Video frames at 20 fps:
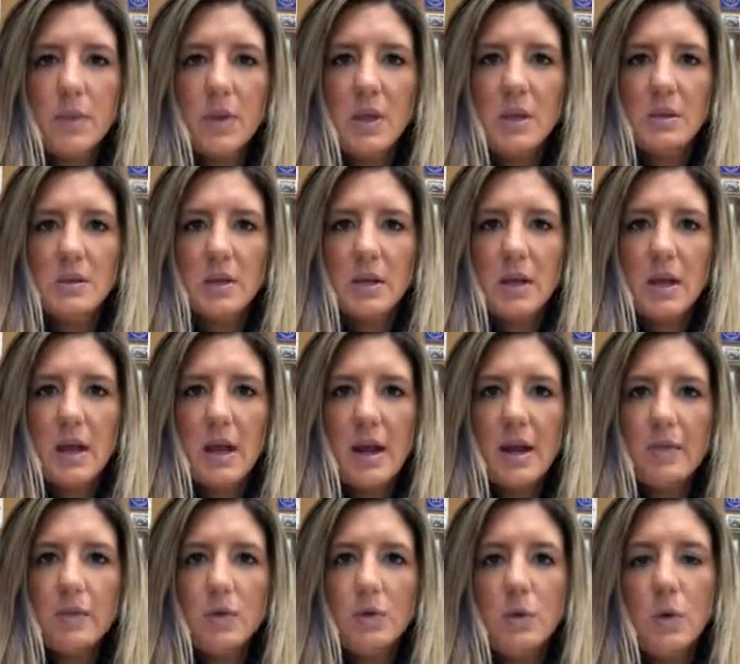is going to
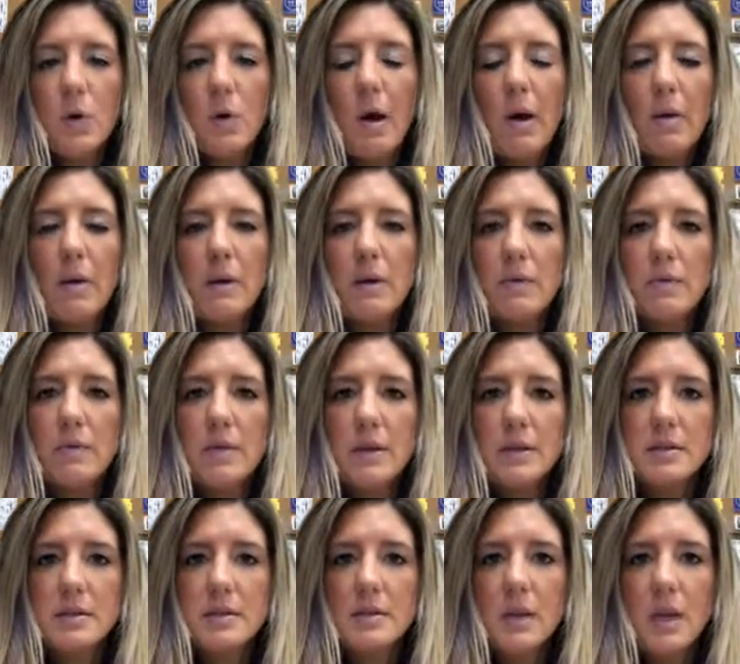have you go out and
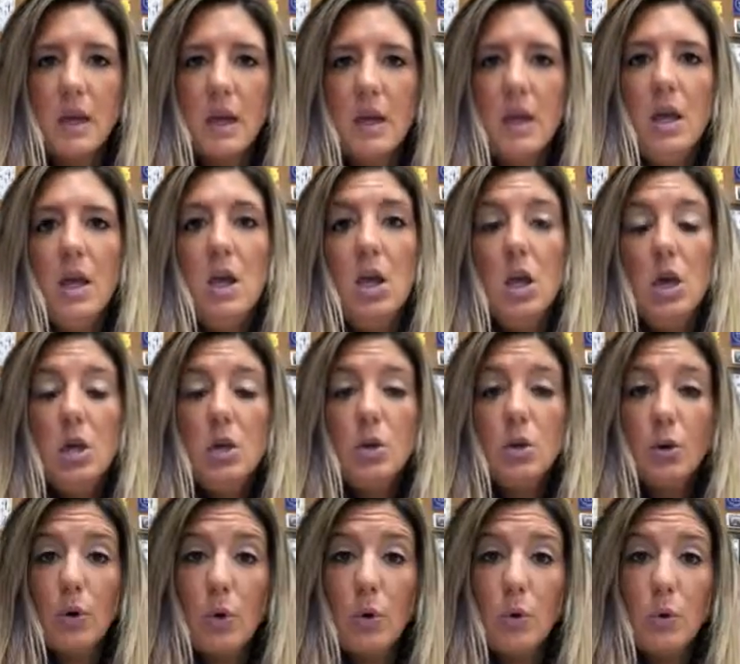investigate
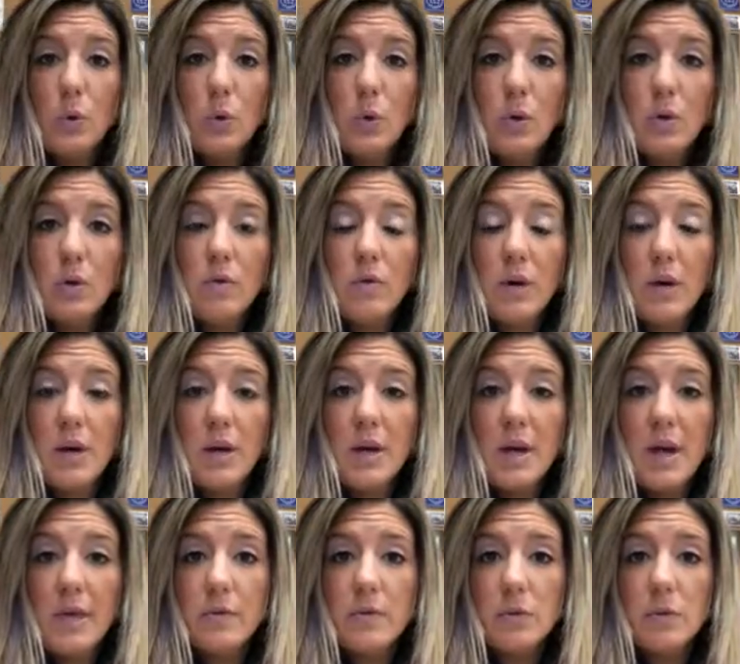your own work of art
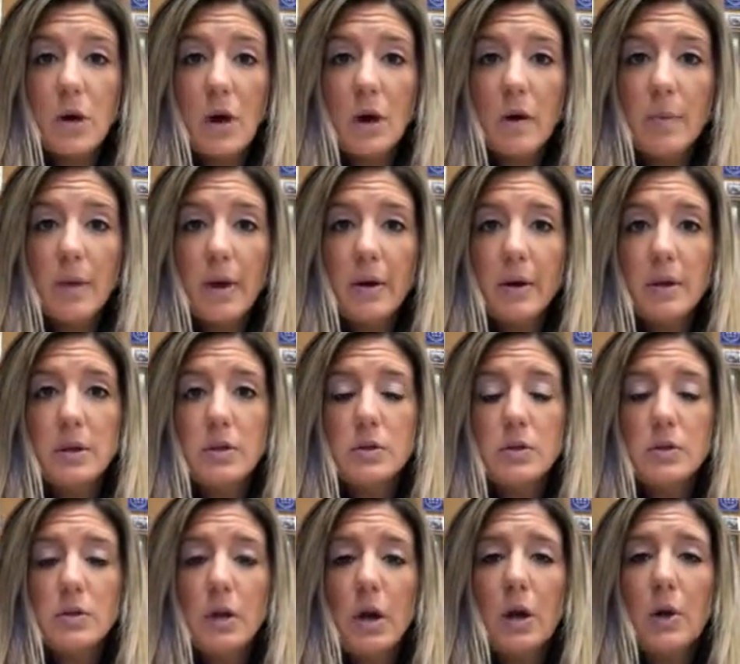and have you talk about it.
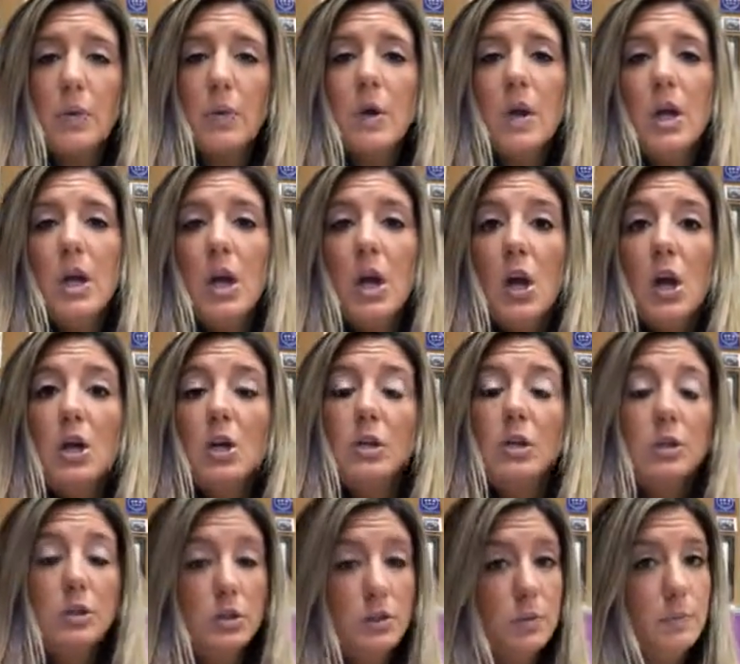So
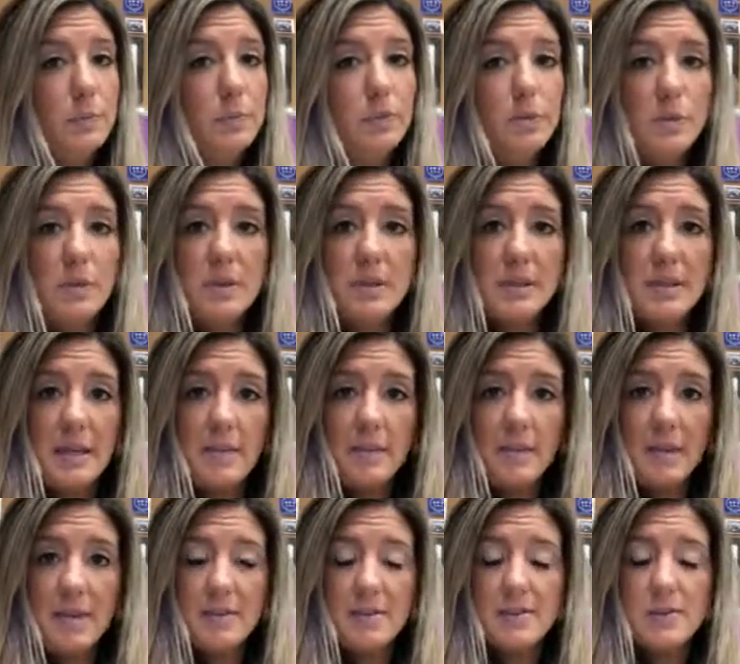you're going to be doing the same
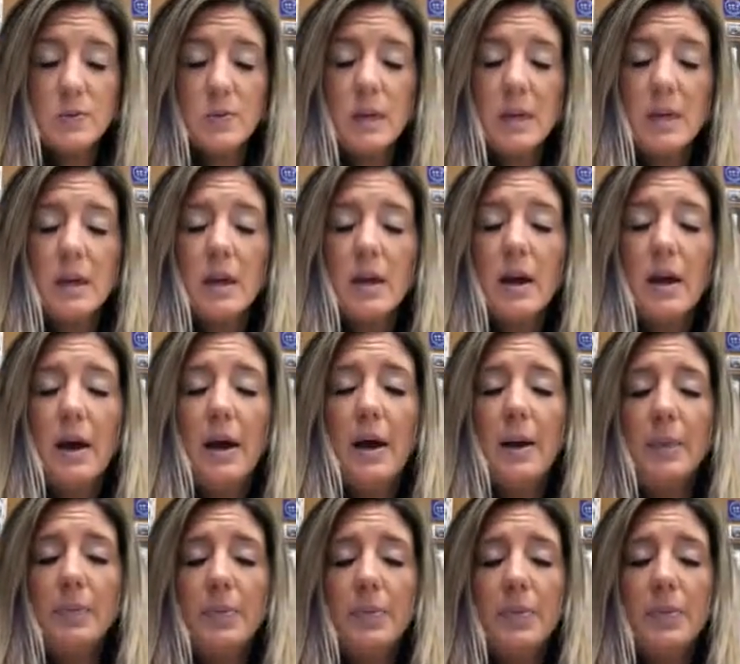again this week.
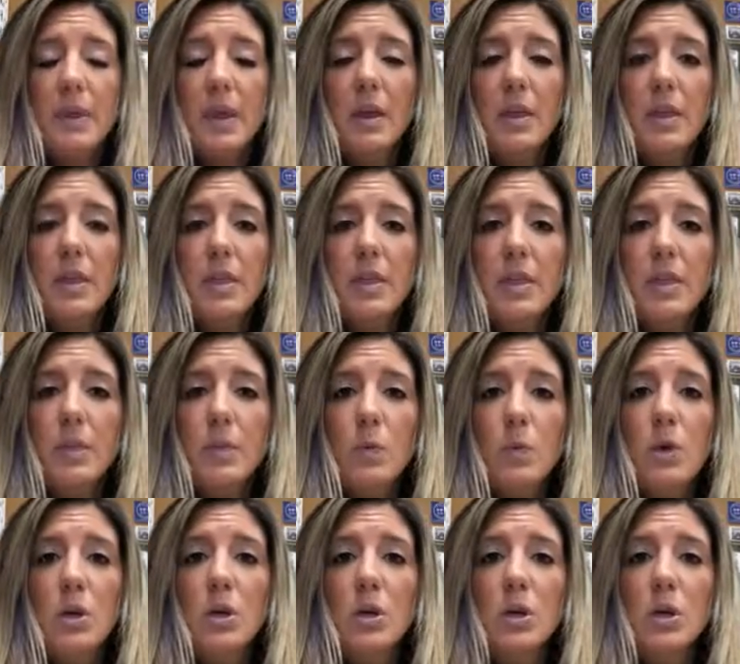
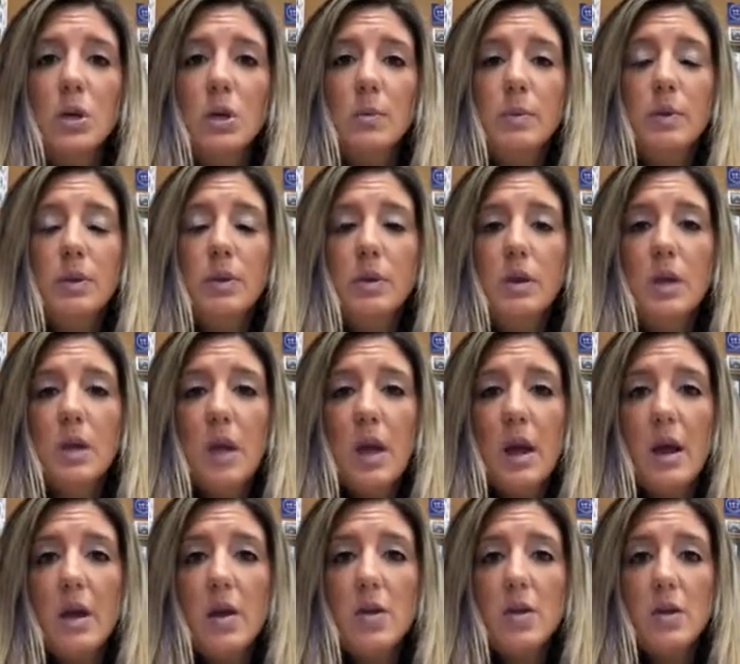What you're going to be looking
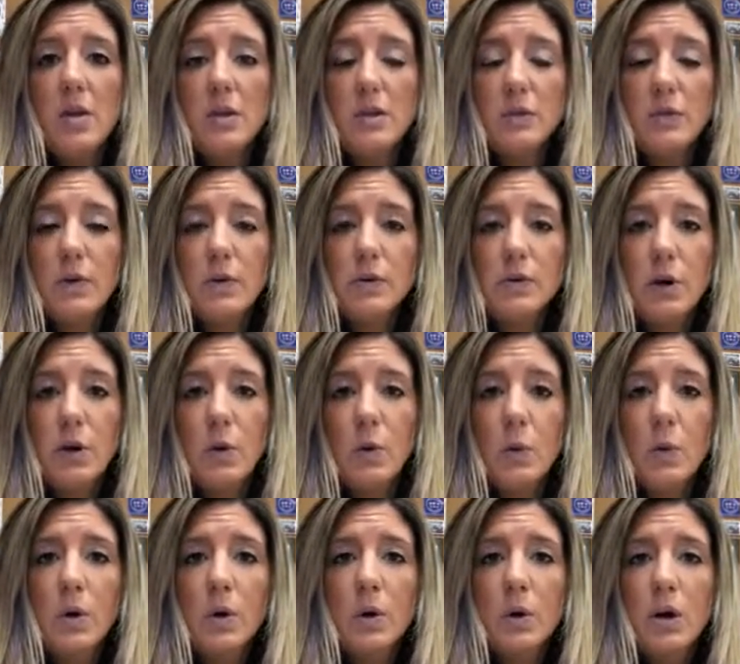at as far as
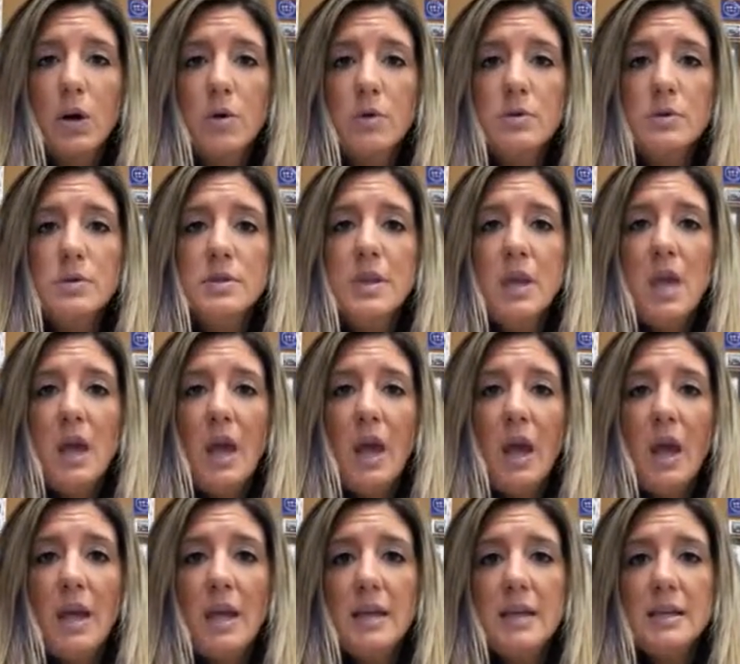artwork goes
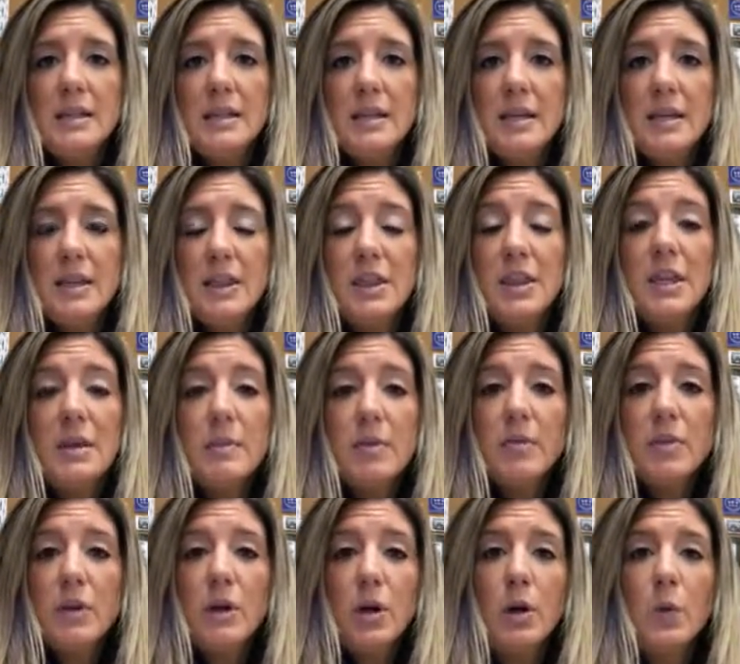is the theme
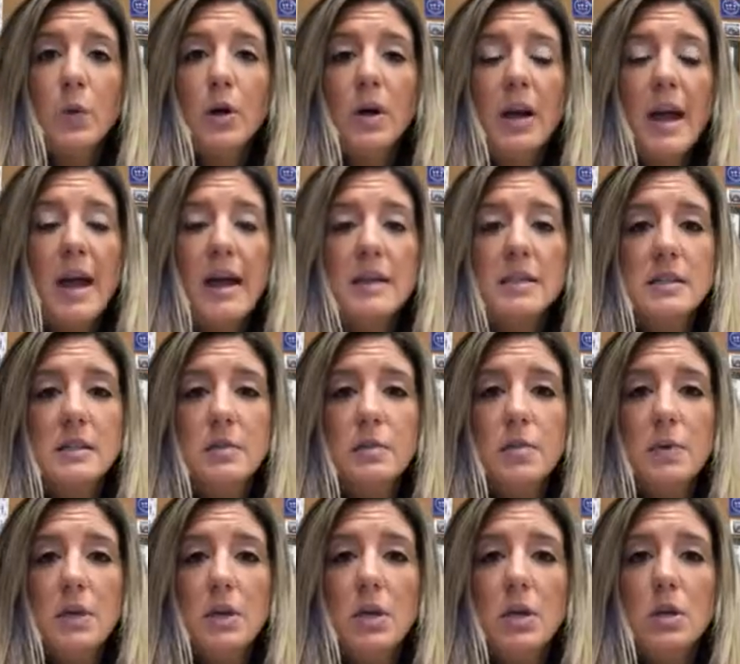of the artwork has to
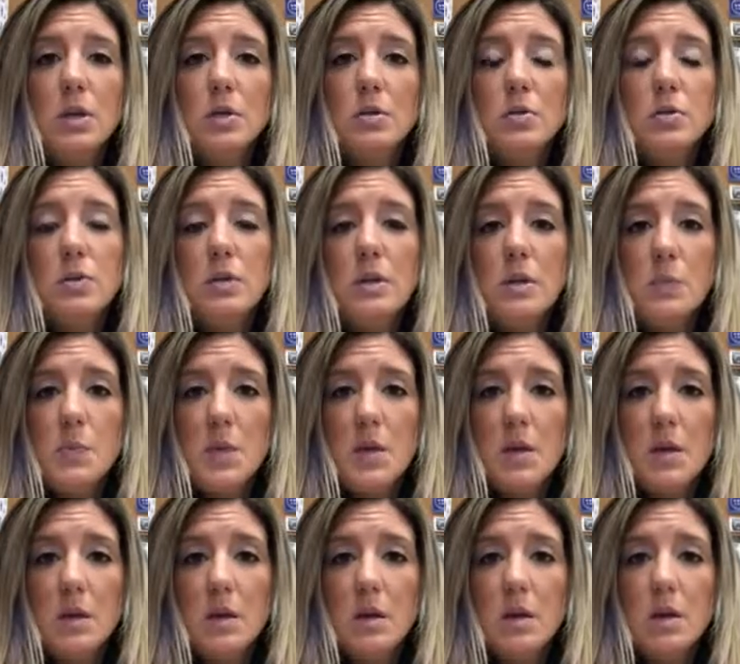be 2D
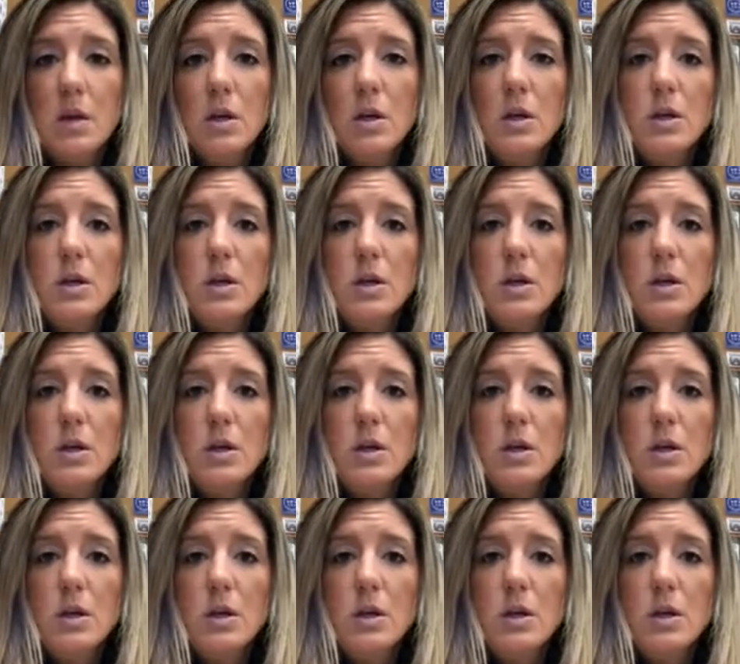media.